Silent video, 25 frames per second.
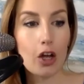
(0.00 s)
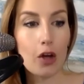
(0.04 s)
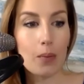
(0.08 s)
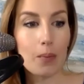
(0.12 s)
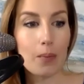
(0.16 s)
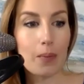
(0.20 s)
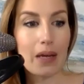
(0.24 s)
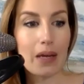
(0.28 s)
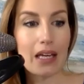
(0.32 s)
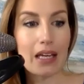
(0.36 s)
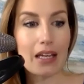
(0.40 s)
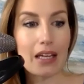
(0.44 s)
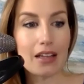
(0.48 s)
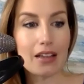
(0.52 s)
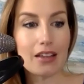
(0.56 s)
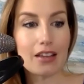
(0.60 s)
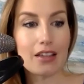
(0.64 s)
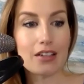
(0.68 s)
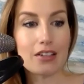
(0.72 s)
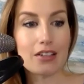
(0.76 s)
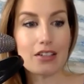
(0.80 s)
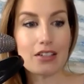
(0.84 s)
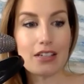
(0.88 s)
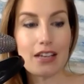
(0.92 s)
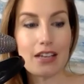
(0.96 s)
but
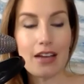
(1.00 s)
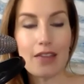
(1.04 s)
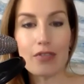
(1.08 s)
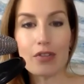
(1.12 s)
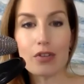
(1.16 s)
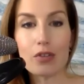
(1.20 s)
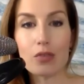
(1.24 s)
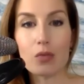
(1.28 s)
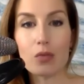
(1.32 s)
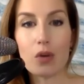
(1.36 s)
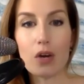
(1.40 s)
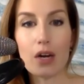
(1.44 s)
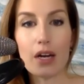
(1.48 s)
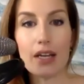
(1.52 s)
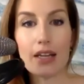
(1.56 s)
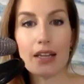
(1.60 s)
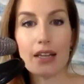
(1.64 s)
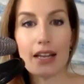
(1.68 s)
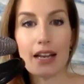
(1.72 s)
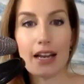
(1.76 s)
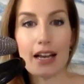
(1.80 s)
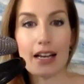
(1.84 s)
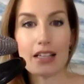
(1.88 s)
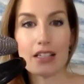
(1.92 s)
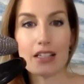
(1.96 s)
there's never one
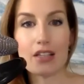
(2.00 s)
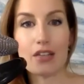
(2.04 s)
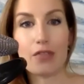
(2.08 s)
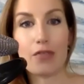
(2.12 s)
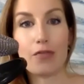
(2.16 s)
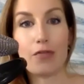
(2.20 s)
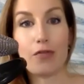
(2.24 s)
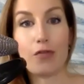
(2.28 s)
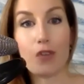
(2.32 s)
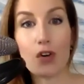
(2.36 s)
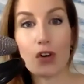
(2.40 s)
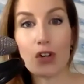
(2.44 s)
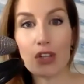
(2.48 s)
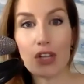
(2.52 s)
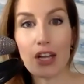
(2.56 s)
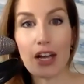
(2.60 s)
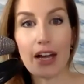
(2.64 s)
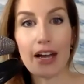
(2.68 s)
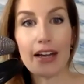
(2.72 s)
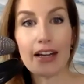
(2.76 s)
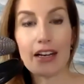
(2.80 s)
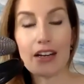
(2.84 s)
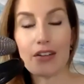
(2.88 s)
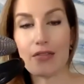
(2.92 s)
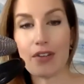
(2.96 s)
that has the full
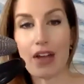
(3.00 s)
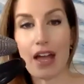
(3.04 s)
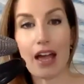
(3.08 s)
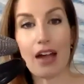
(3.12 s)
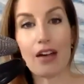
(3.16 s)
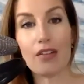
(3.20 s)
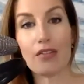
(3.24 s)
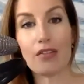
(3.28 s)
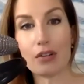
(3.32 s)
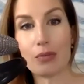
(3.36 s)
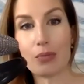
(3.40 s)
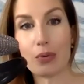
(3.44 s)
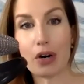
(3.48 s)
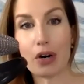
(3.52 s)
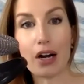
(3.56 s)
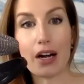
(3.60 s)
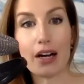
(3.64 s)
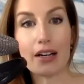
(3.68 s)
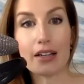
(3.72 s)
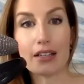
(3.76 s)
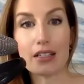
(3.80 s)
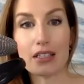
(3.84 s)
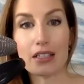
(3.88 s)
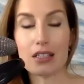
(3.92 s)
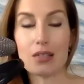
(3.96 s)
line of every
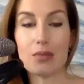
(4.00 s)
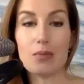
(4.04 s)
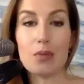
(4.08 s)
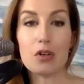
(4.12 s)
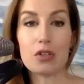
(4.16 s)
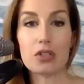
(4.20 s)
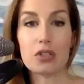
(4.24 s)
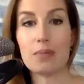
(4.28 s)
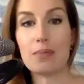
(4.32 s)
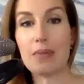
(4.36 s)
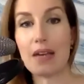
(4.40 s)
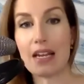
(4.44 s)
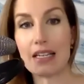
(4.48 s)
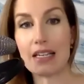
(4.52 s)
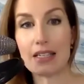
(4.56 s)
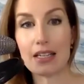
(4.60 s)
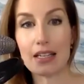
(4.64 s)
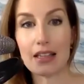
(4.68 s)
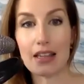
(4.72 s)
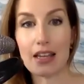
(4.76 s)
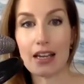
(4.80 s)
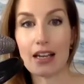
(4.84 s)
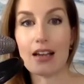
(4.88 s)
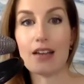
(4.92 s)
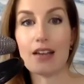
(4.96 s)
product is the most amazing
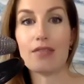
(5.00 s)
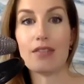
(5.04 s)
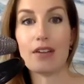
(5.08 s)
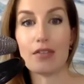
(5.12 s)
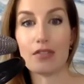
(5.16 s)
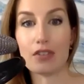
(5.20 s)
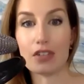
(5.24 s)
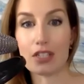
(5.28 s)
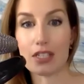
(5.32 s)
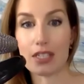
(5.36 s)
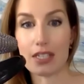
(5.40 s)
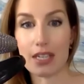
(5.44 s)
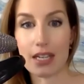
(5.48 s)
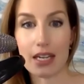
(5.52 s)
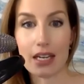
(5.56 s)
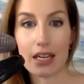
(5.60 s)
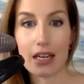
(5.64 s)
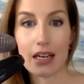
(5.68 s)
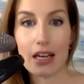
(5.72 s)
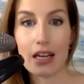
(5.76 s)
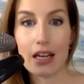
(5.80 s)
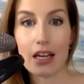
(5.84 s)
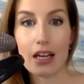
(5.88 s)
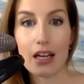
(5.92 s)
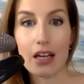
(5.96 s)
thing I've ever
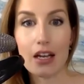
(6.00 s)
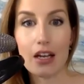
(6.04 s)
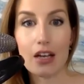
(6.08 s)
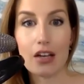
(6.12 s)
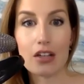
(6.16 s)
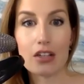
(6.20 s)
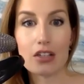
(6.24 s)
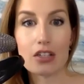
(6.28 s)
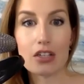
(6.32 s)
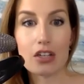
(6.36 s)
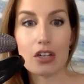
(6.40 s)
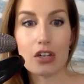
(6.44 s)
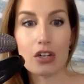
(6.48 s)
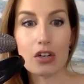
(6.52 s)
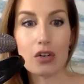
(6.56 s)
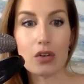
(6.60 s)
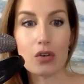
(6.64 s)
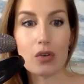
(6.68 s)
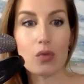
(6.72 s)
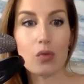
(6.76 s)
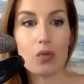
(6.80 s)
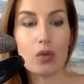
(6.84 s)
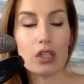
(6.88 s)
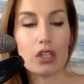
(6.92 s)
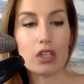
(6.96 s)
seen. So
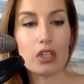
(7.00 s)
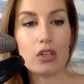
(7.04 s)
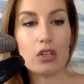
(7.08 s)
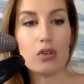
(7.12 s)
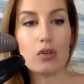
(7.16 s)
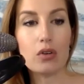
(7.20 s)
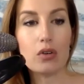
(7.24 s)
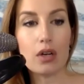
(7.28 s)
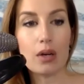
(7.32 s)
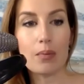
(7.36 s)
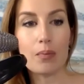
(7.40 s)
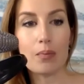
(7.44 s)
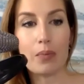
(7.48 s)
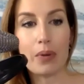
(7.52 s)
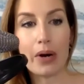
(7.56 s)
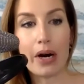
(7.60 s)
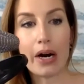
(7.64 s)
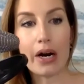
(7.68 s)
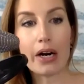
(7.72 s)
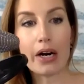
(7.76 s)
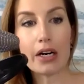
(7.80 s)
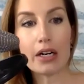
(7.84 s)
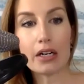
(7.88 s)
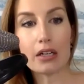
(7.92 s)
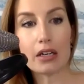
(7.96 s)
when you can
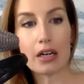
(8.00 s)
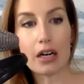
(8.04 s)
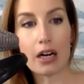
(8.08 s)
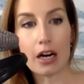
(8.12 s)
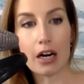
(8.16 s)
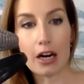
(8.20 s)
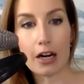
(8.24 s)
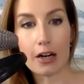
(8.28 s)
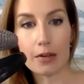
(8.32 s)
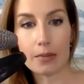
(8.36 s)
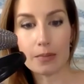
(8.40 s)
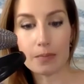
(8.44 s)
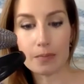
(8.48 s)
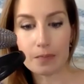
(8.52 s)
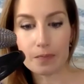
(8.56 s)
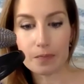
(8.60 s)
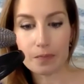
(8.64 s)
partner